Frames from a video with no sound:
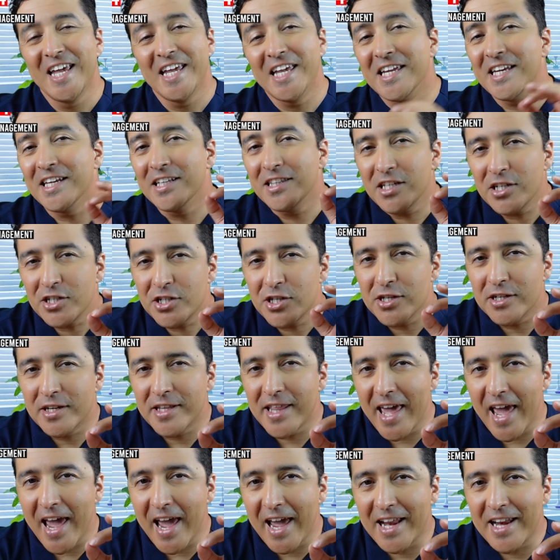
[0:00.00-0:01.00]
In addition
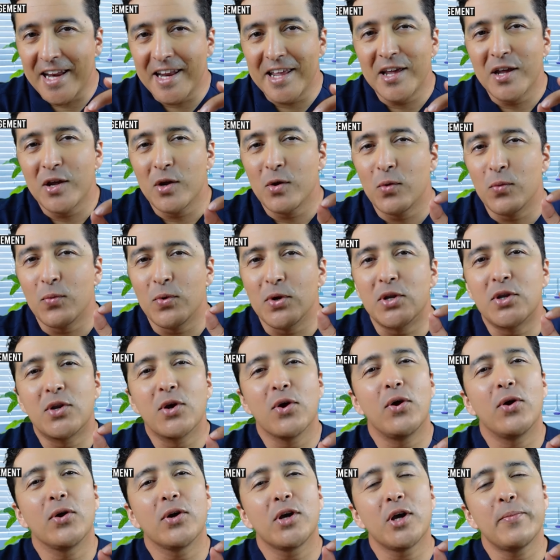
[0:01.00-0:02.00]
to that, we
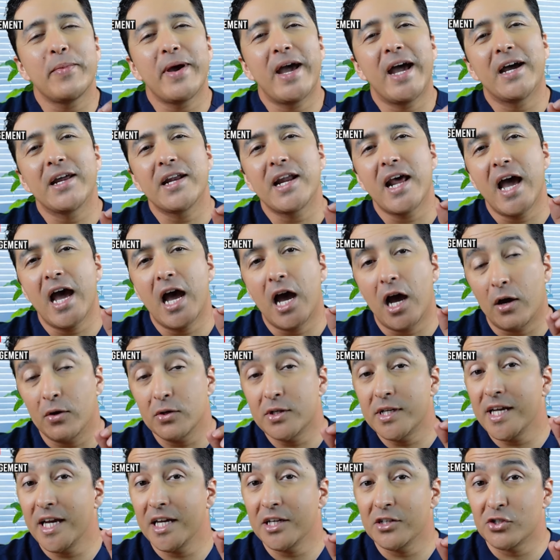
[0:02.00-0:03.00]
talk about how
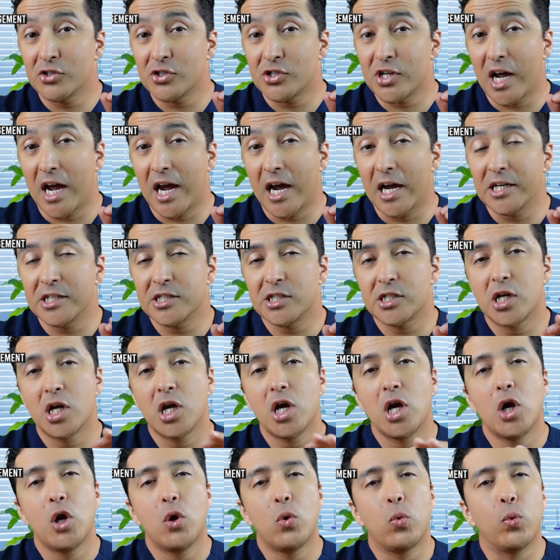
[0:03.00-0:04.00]
to exercise
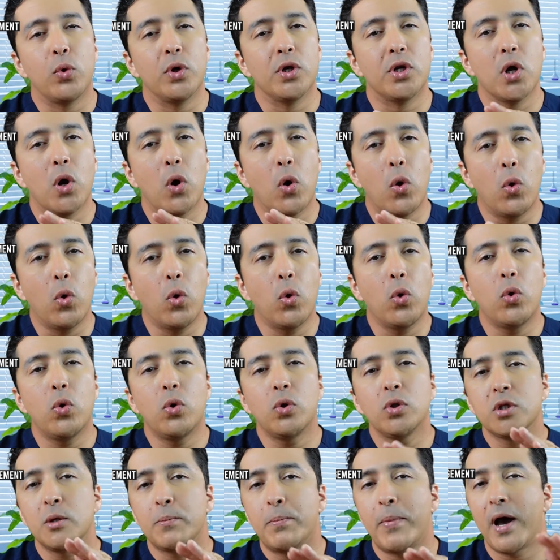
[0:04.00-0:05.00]
with
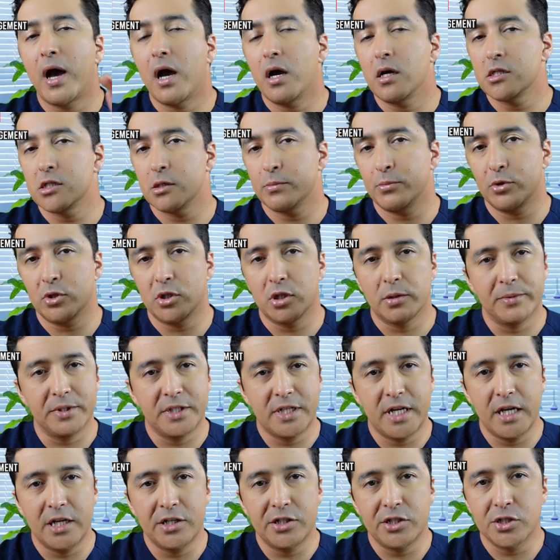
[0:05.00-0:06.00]
all the possible
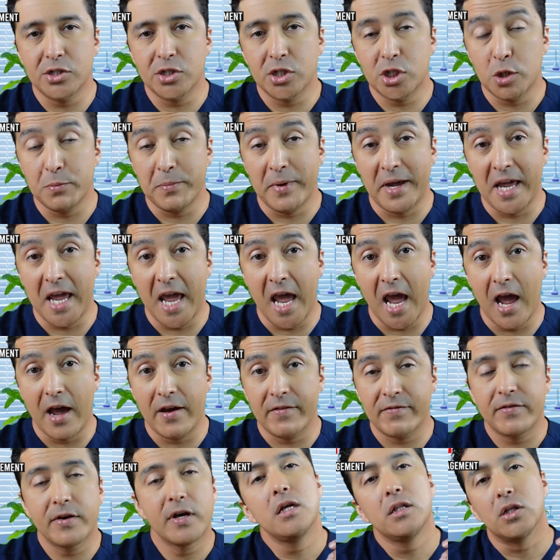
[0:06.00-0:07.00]
limitations you may
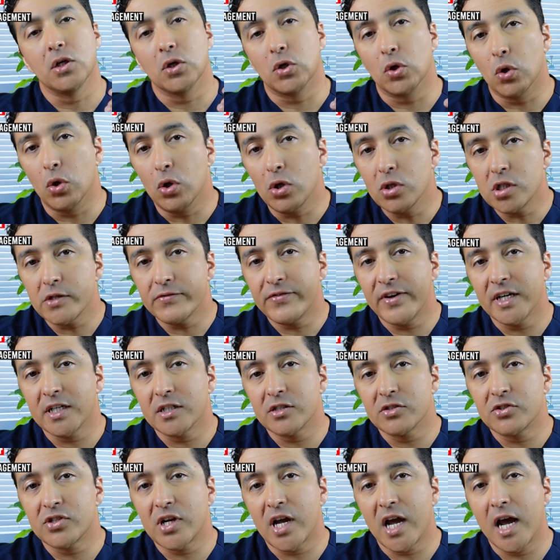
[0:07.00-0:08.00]
have, the goals of
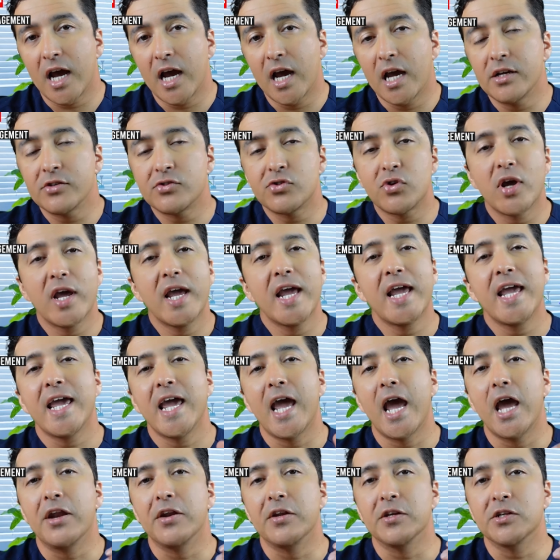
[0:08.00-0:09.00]
exercise,
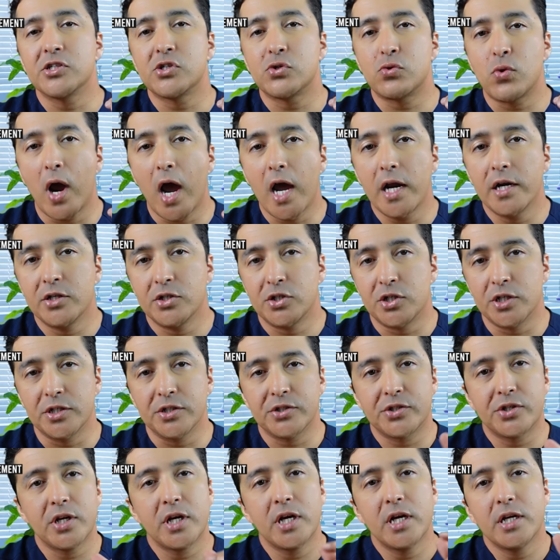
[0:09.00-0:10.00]
and the
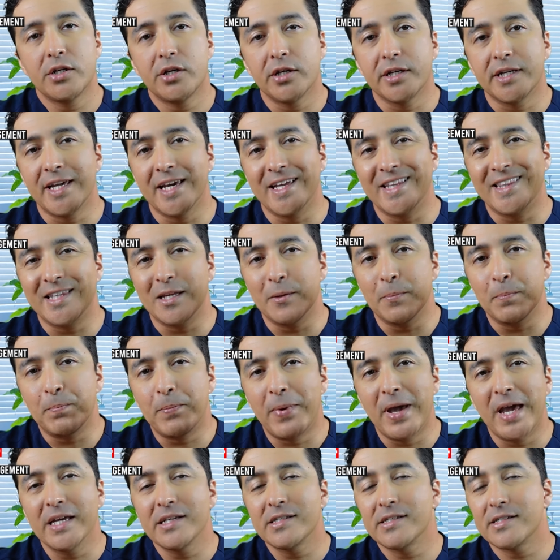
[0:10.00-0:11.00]
strategies to get the
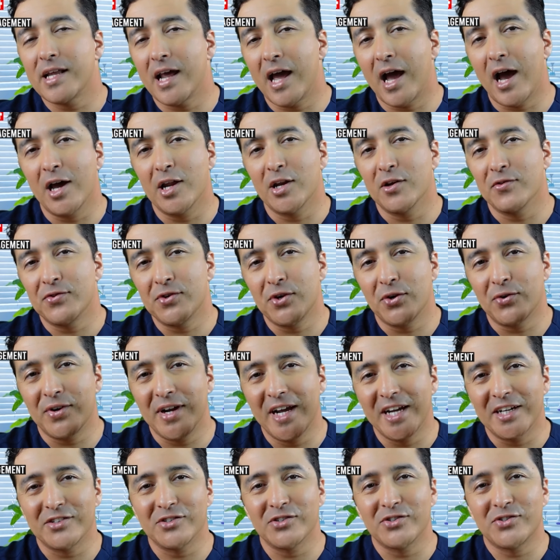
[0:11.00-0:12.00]
best out of your
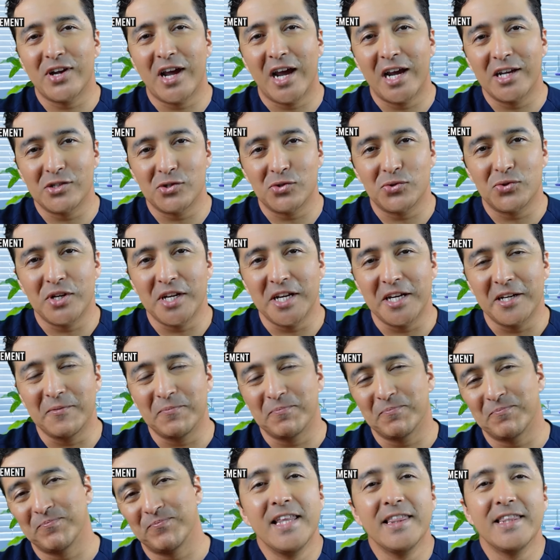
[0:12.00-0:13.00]
exercise routine.